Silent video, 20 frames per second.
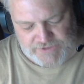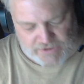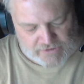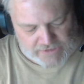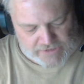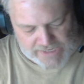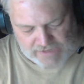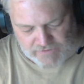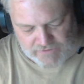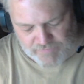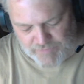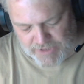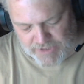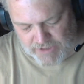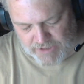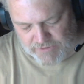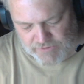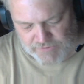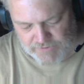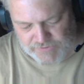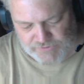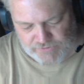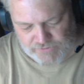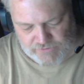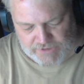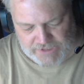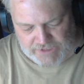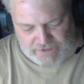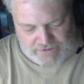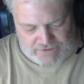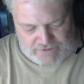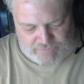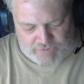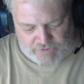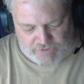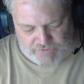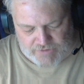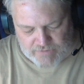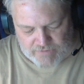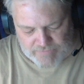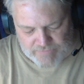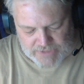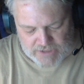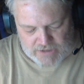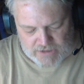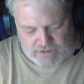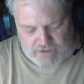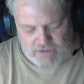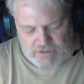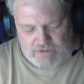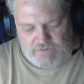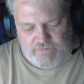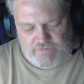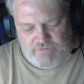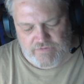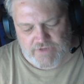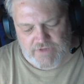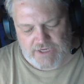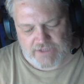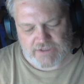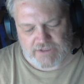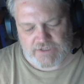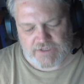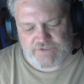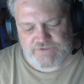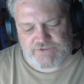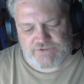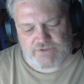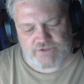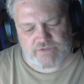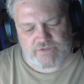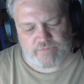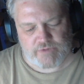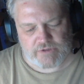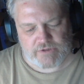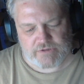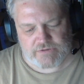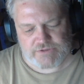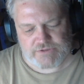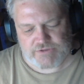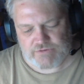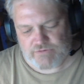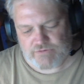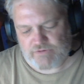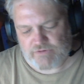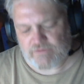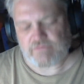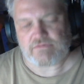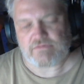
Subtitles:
Alan Baker too. I got to email him that I sent your book to